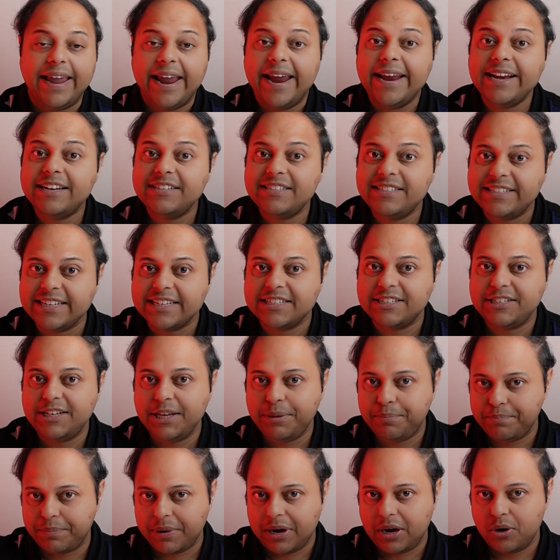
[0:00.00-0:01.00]

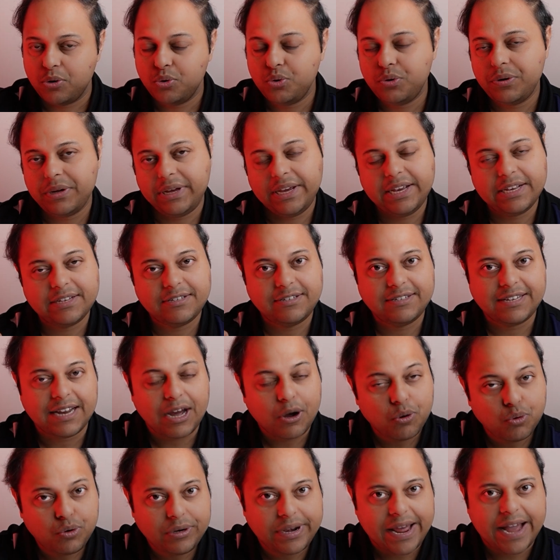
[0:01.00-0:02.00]
£860 is
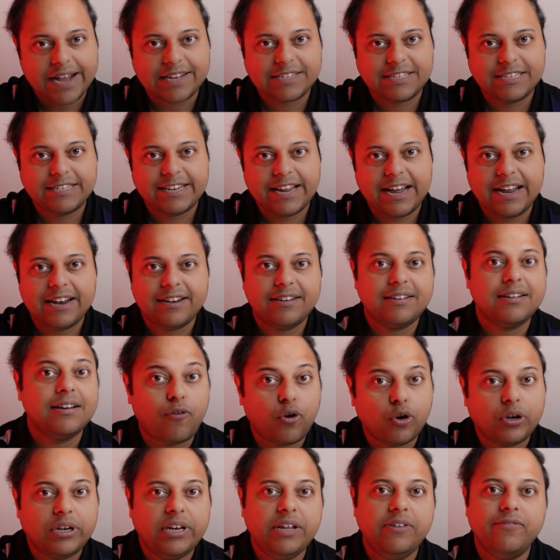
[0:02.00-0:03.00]
now taxed at
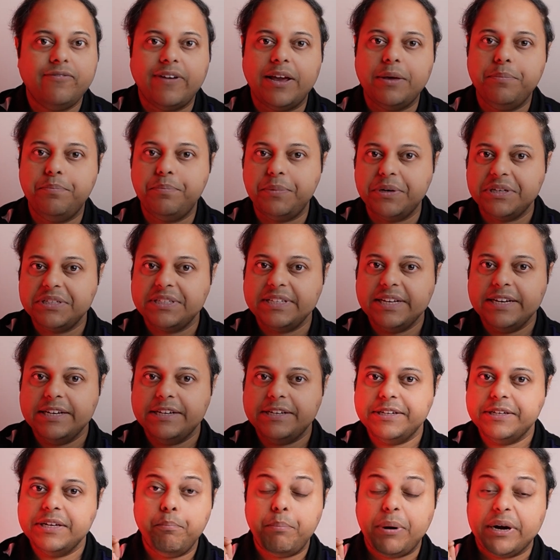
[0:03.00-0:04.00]

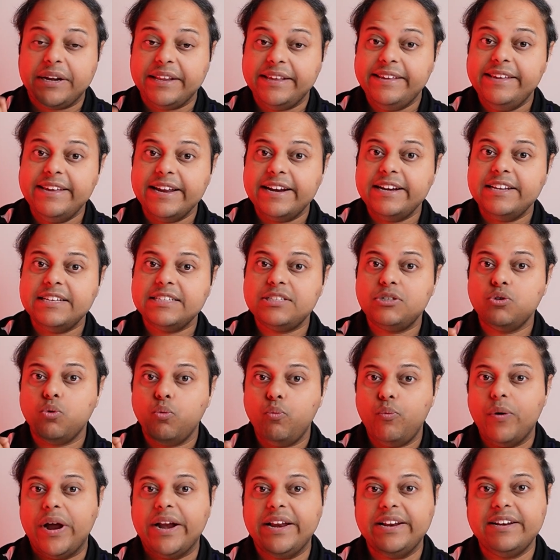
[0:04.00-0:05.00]
45%. But here is
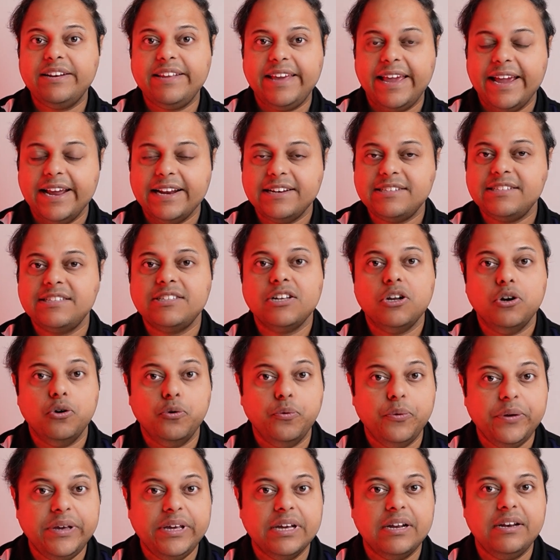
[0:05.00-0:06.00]
where it gets
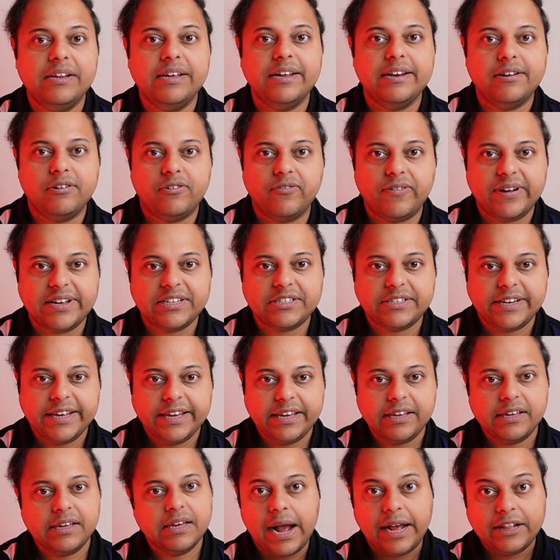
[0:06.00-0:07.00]
really
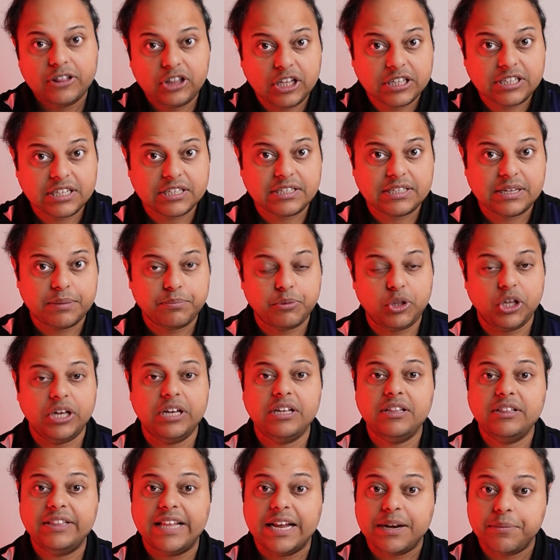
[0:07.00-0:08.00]
interesting. And this is
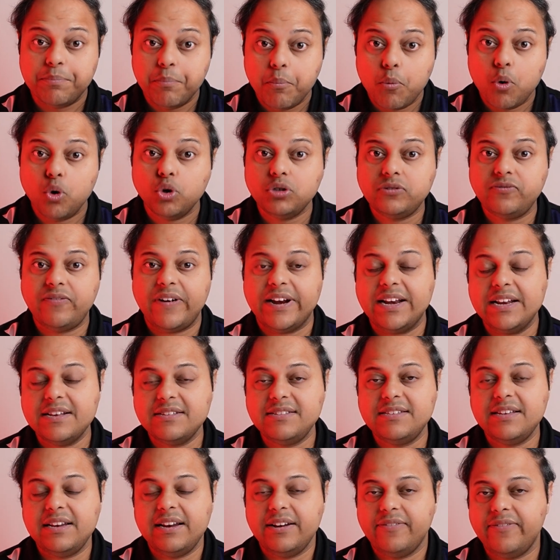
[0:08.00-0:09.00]
something that most
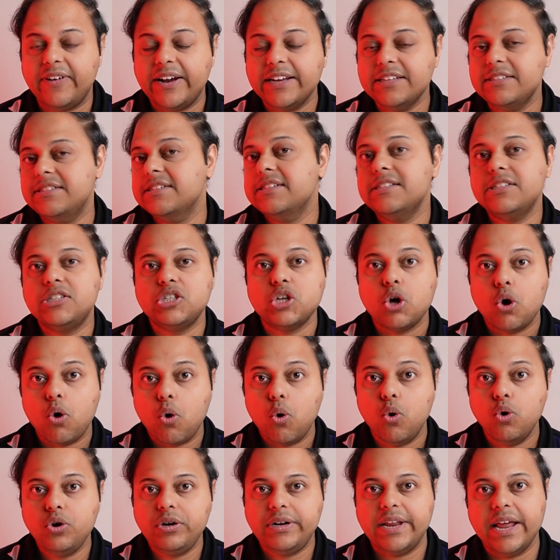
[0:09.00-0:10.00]
financial advisors
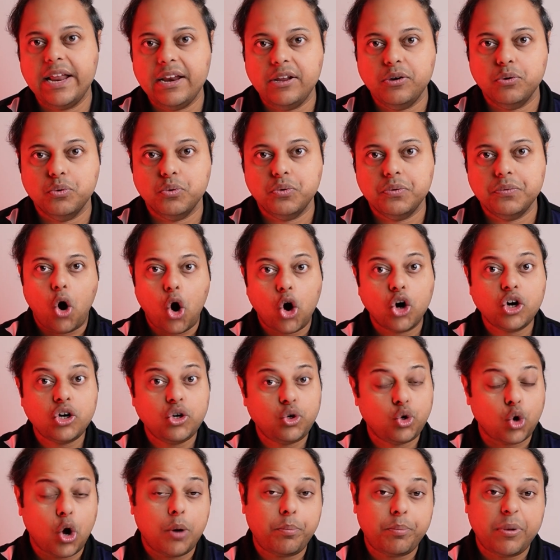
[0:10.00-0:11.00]
won't tell you. On
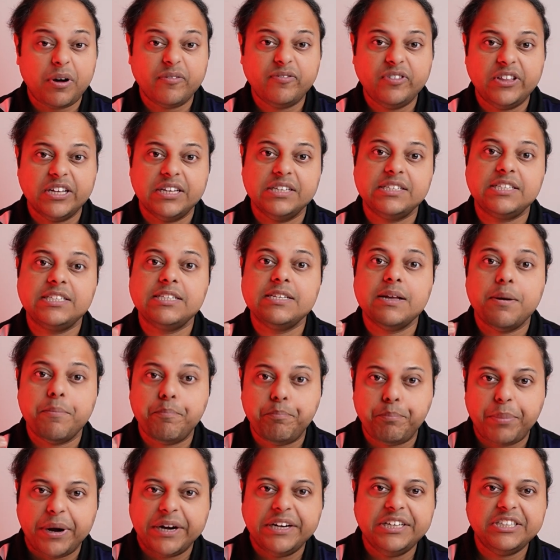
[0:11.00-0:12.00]
top of this
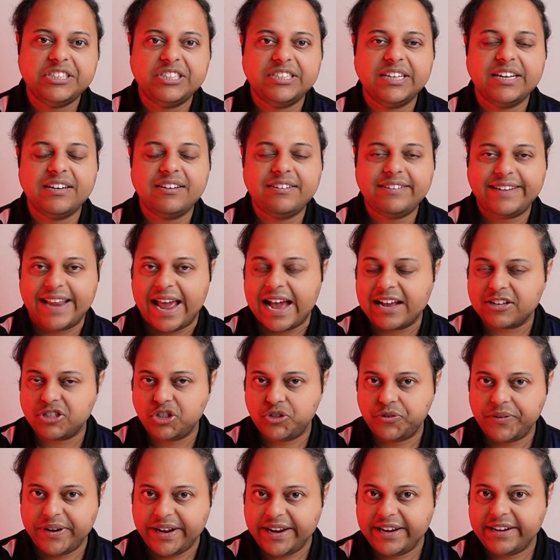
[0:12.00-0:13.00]
punishing tax
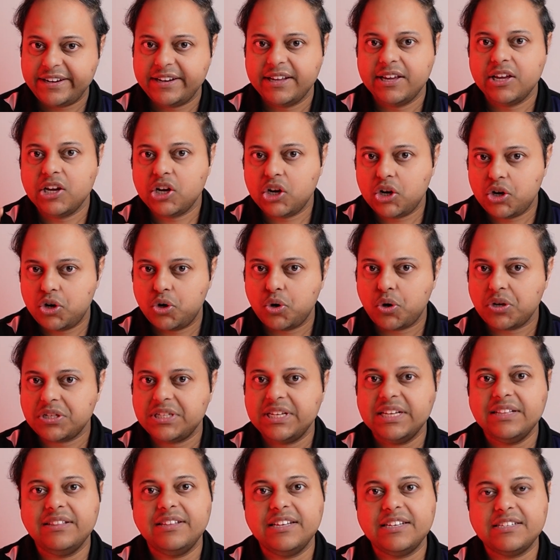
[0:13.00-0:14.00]
rate,
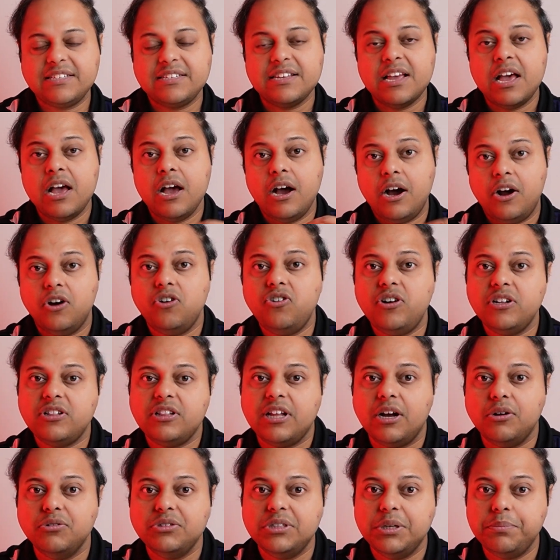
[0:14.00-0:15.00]
crossing this
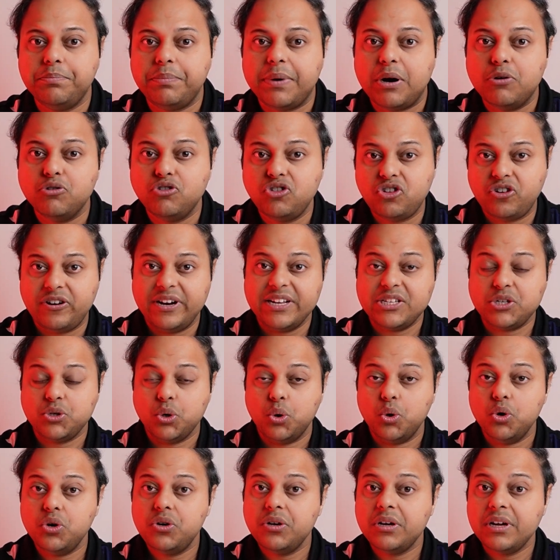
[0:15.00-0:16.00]
£100,000
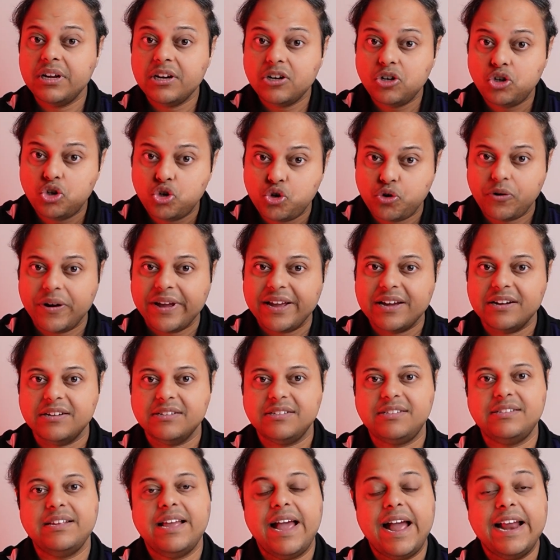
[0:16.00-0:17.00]
threshold
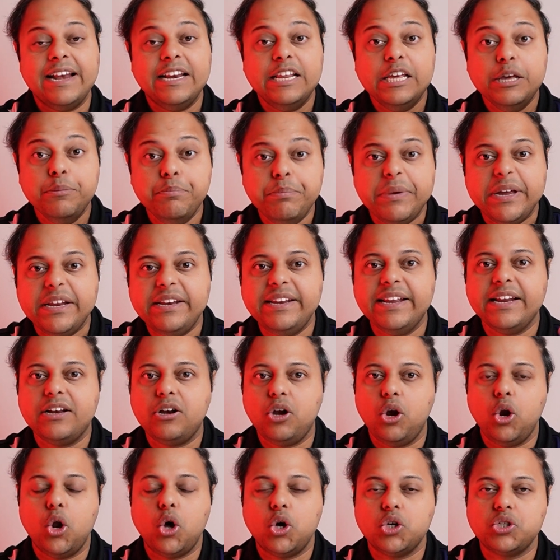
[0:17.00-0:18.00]
triggers an immediate
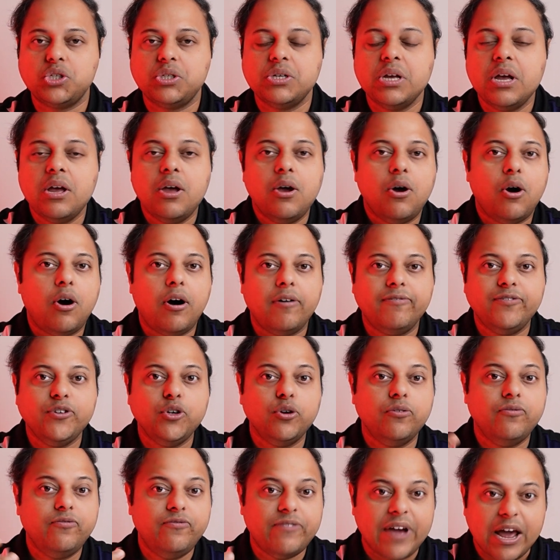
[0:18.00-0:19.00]
loss of
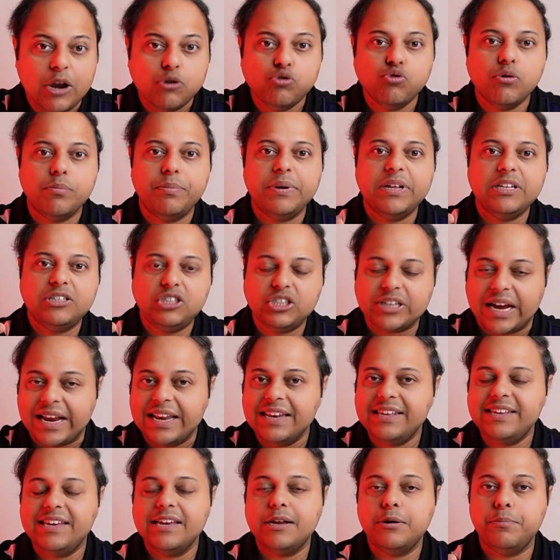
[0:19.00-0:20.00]
your valuable
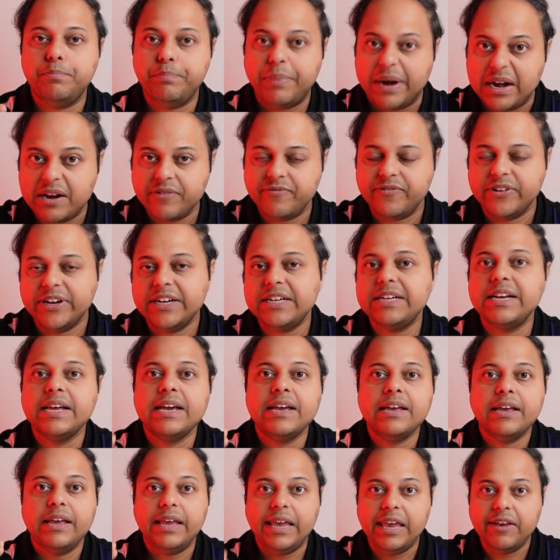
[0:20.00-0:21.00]
childcare benefit
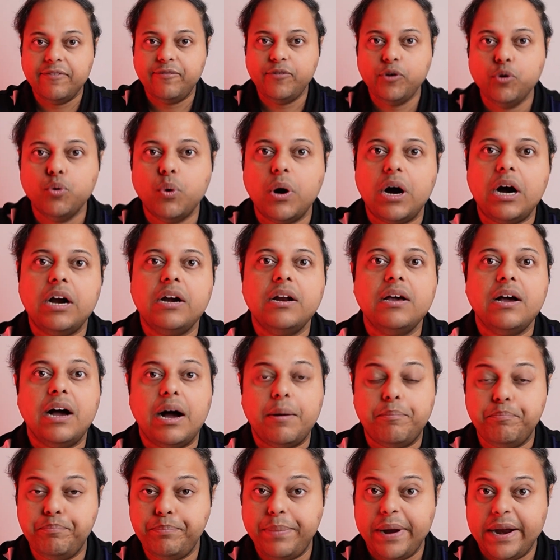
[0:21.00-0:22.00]
if you are
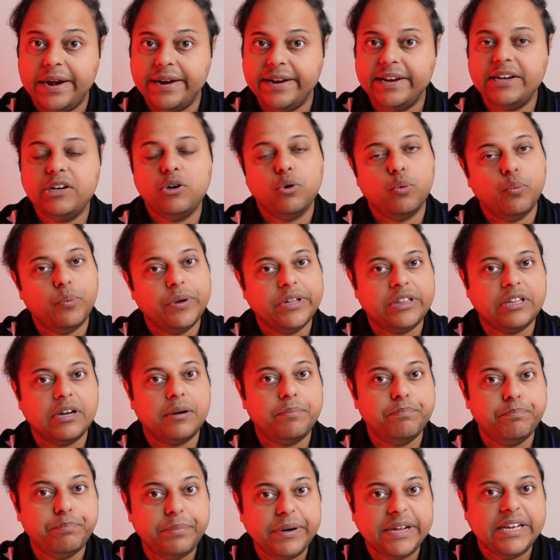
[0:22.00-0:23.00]
a parent with
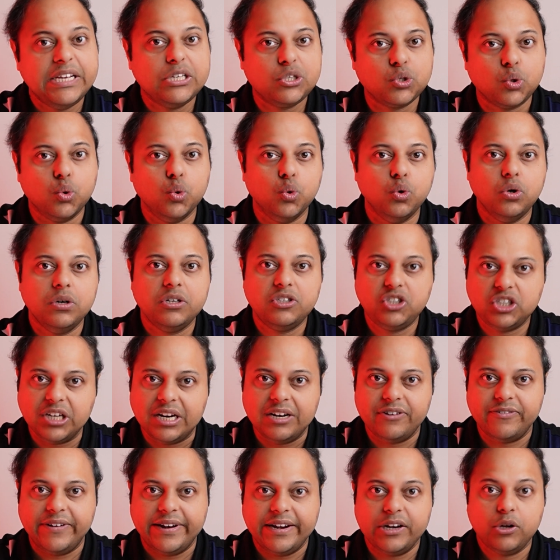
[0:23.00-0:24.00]
a preschool
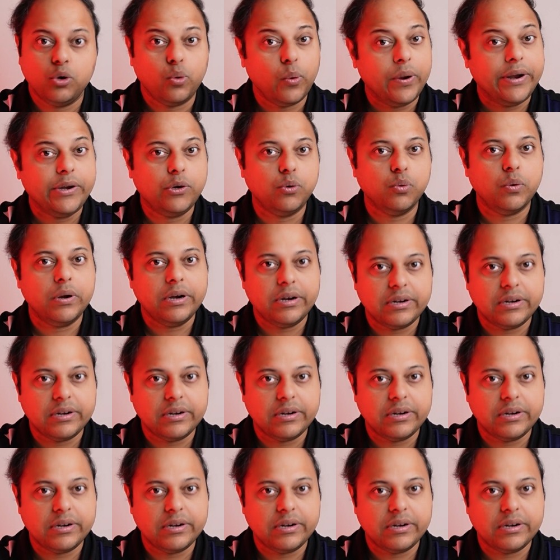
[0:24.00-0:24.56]
children going to a